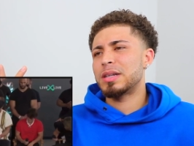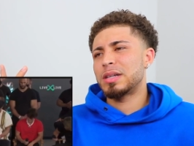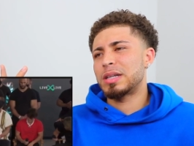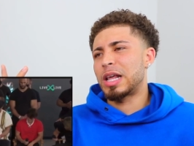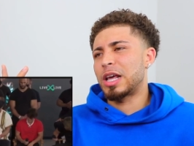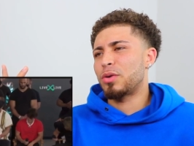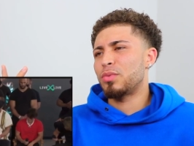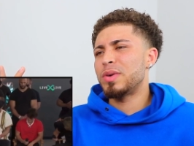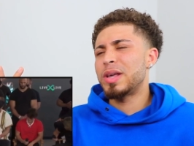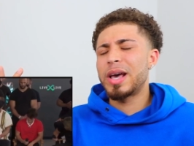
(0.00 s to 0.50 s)

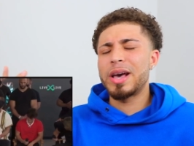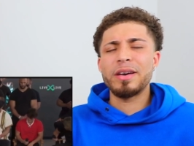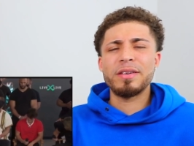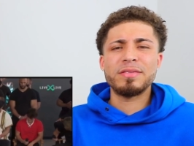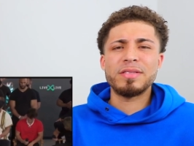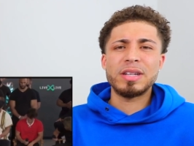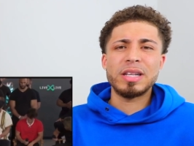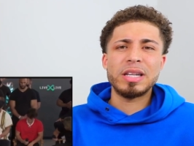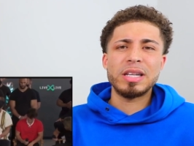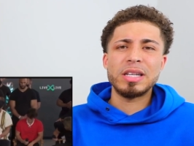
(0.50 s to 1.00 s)
Like we have
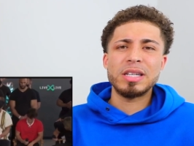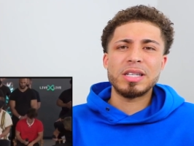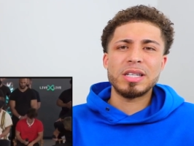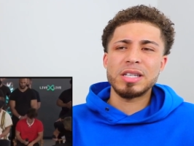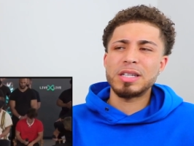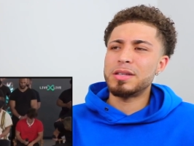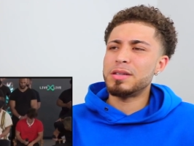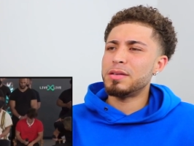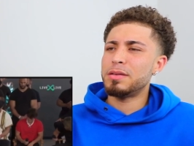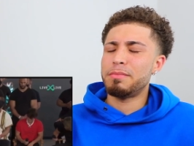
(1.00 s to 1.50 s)

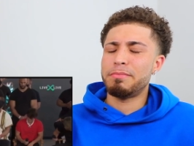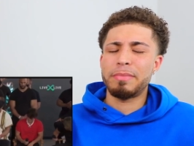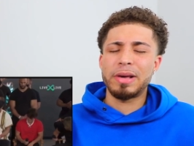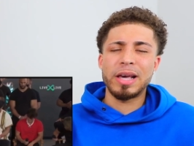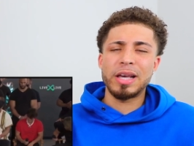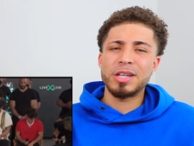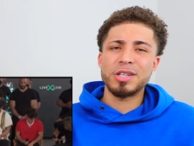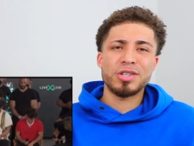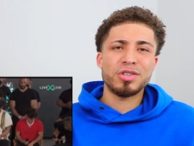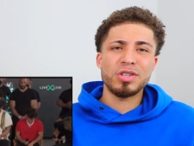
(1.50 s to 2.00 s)
DDG,
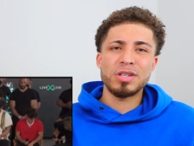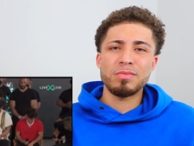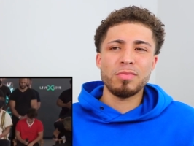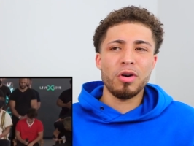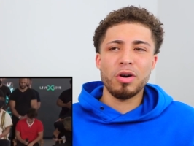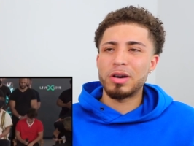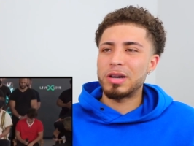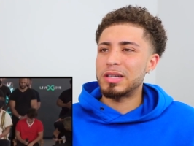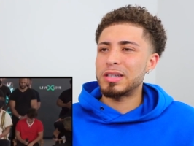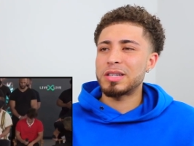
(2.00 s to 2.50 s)
mainstream
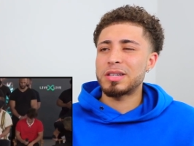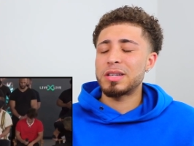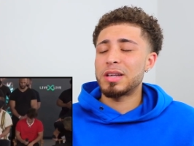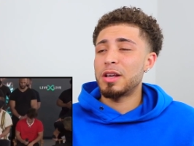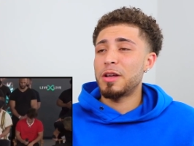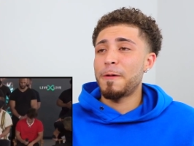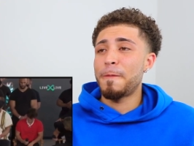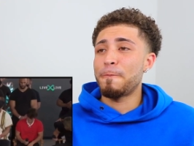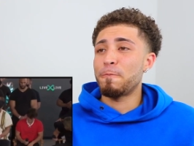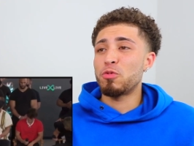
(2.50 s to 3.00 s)
artist.
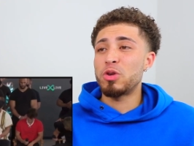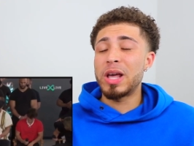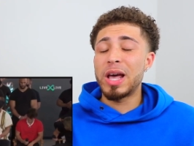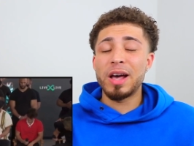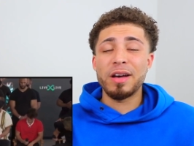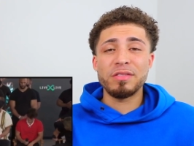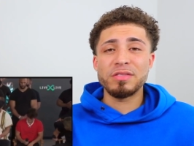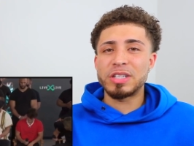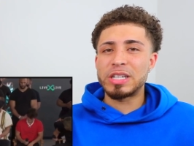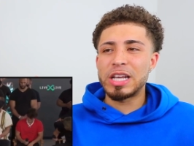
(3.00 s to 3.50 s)
We
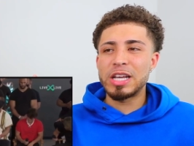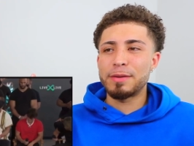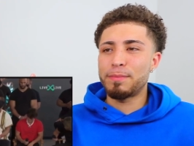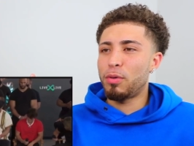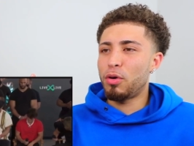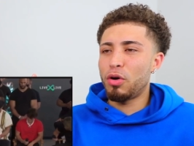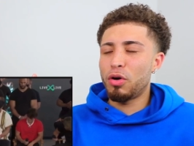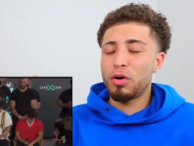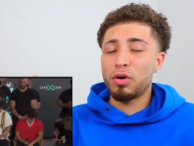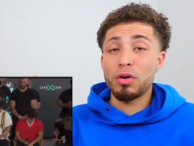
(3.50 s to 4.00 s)
have
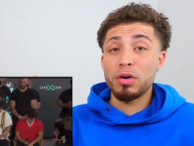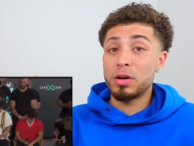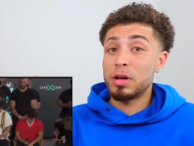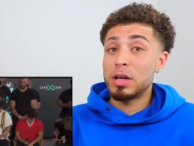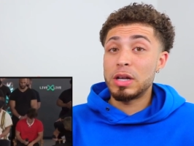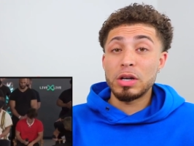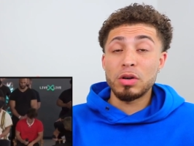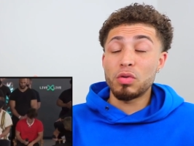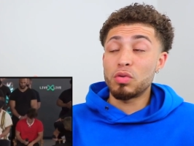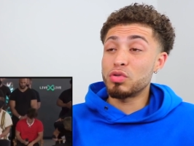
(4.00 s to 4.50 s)
Jake Paul,
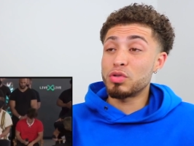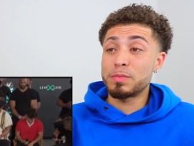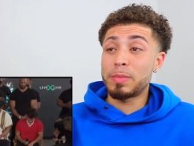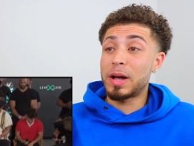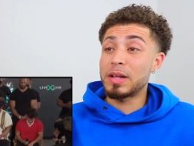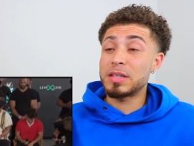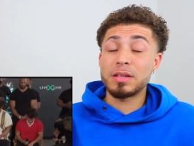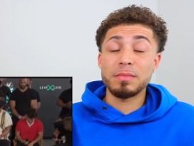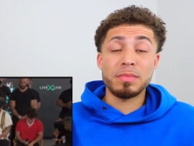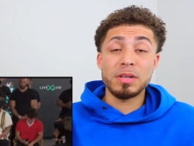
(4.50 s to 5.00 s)
who's
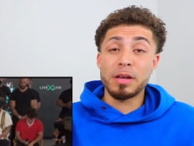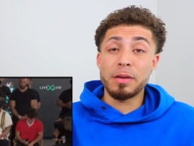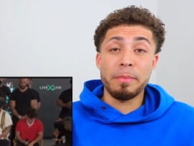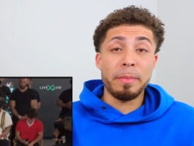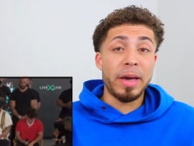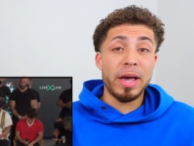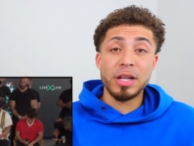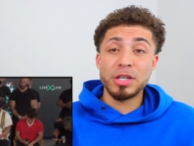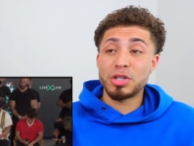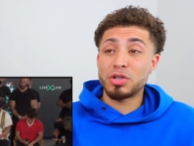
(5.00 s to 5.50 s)
about to be a
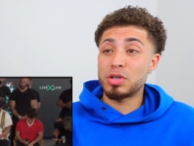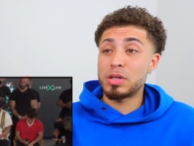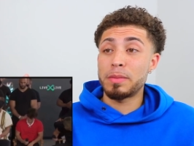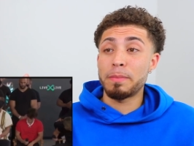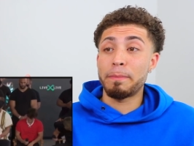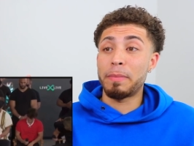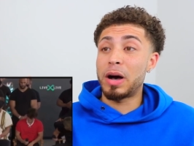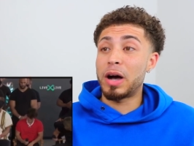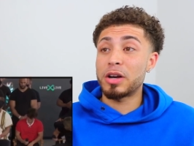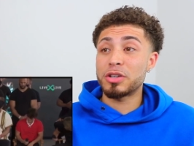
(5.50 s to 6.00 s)

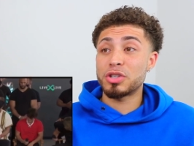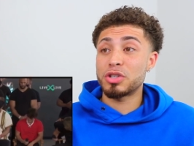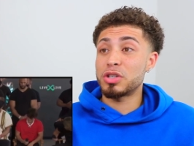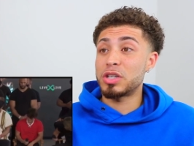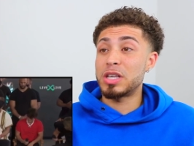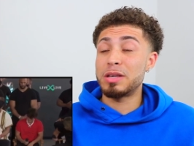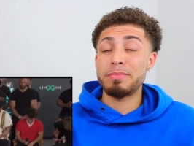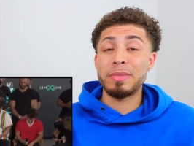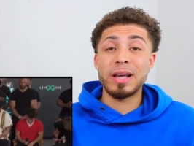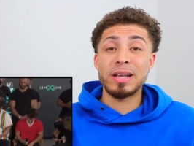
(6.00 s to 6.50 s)
mainstream boxer.
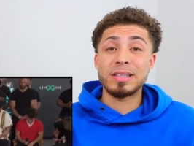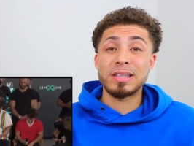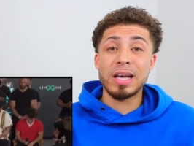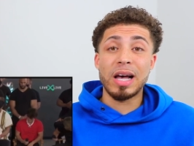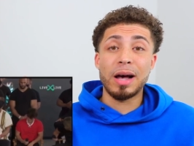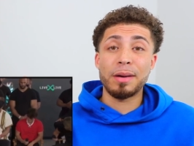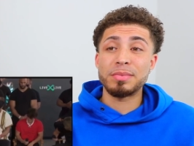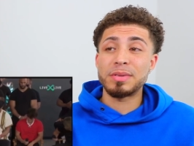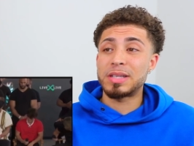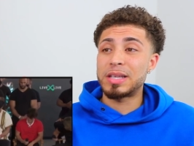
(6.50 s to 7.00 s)
He made
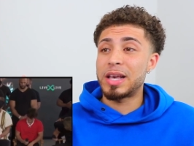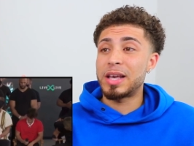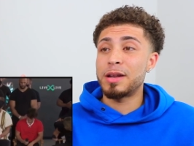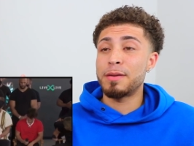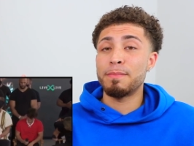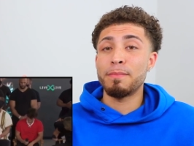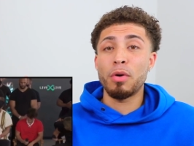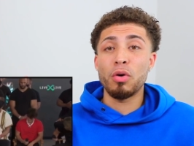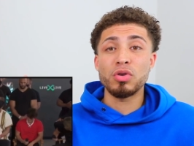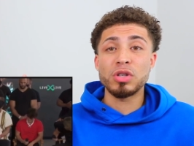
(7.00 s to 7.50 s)
top
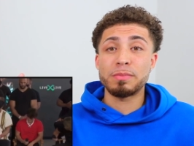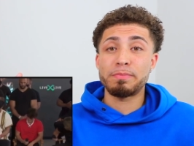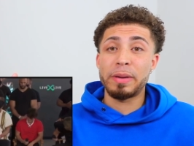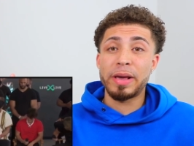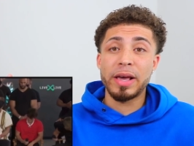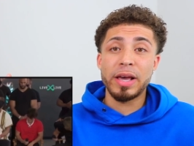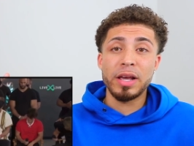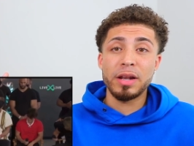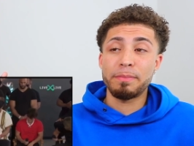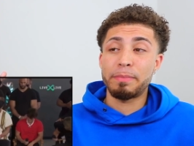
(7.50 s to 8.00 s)
10 most
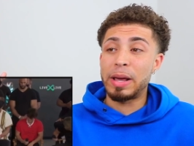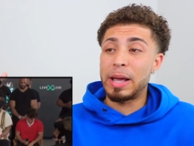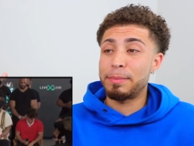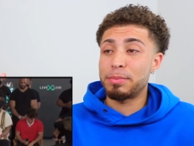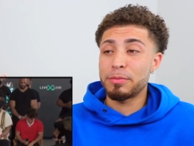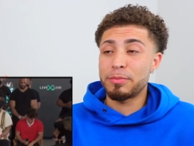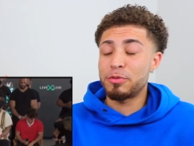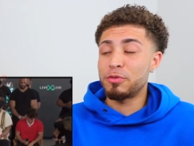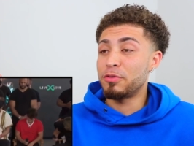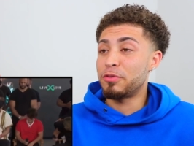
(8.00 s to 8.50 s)
paid
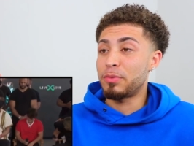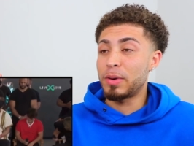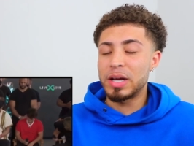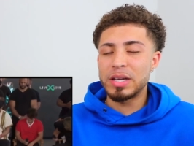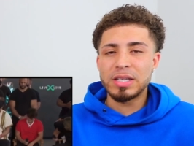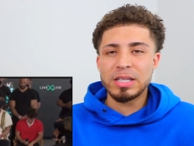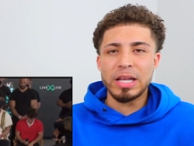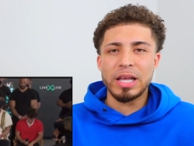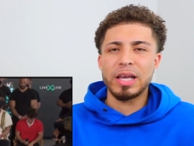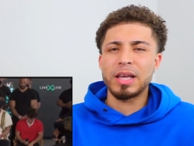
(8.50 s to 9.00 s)
pay-per-view
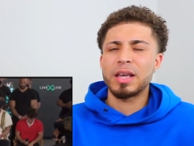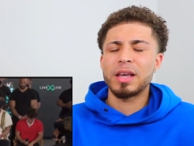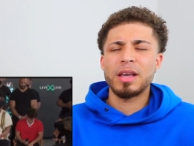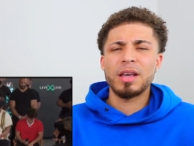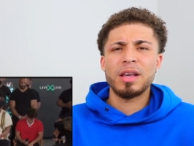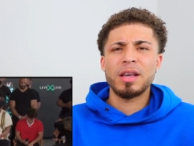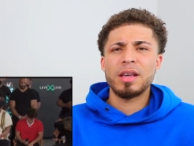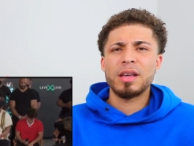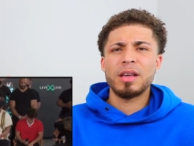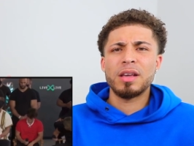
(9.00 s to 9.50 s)
fights. Like,
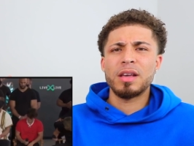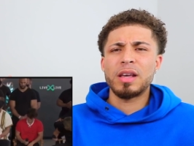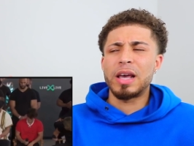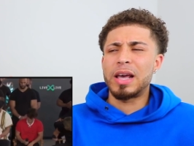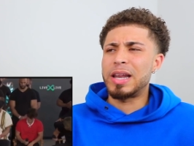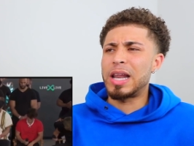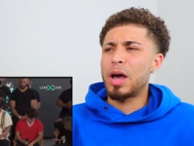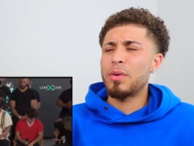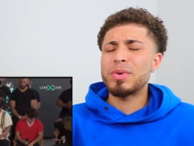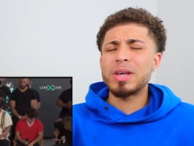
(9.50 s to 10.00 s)

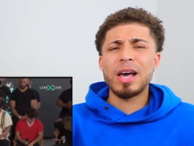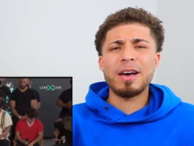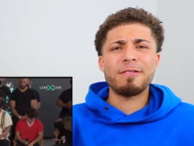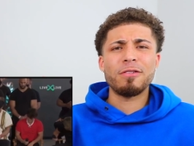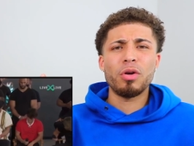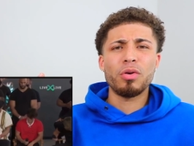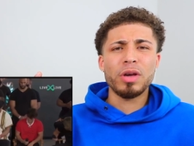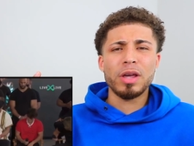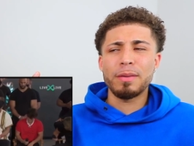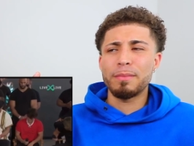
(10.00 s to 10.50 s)
and now we
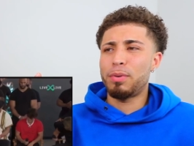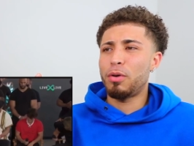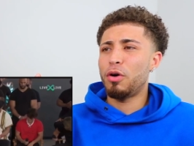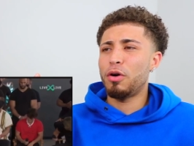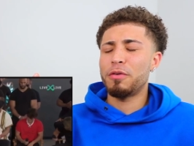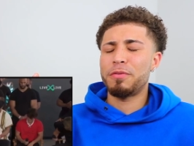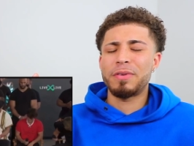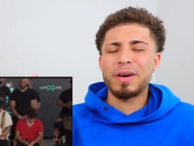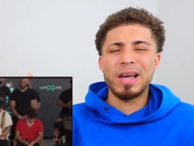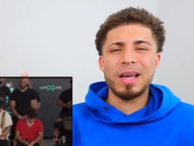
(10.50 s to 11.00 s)
have Logan
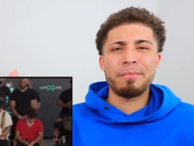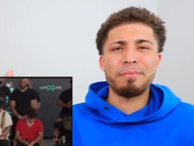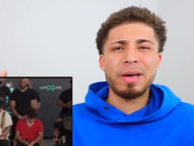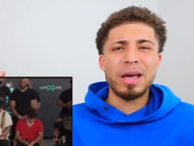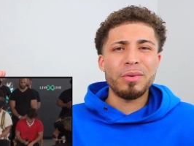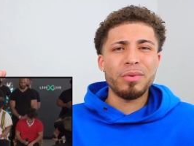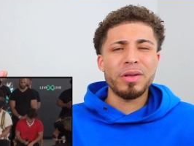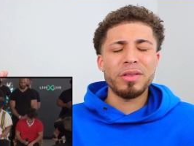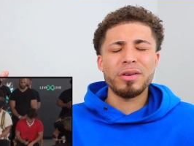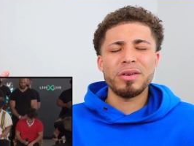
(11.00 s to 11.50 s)
Paul fighting
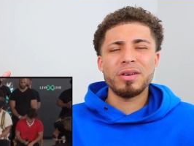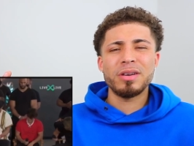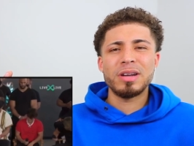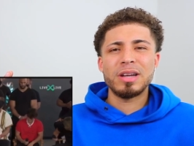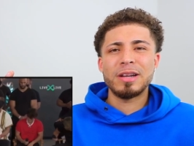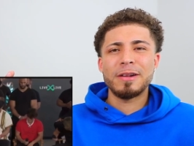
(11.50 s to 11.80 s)
Mayweather.